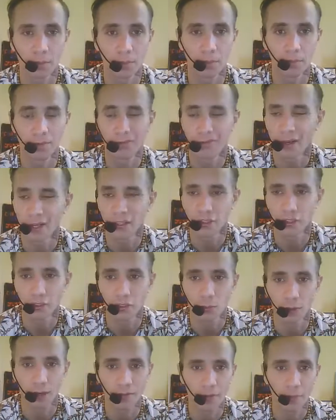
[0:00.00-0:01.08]
professors or
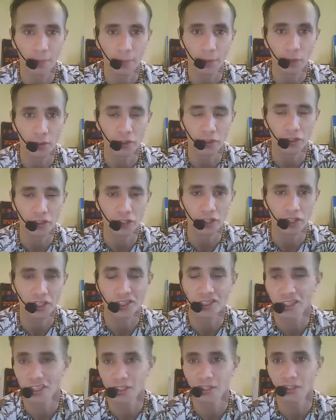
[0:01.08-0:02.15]
whatever putting the
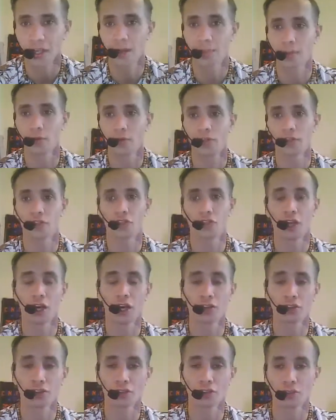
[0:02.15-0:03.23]
statistics up on these
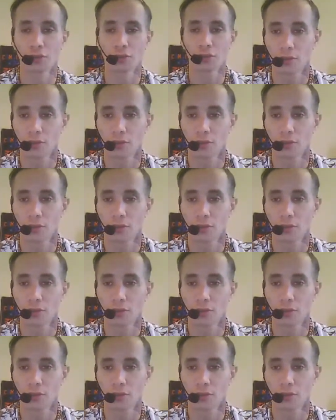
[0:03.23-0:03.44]
charts in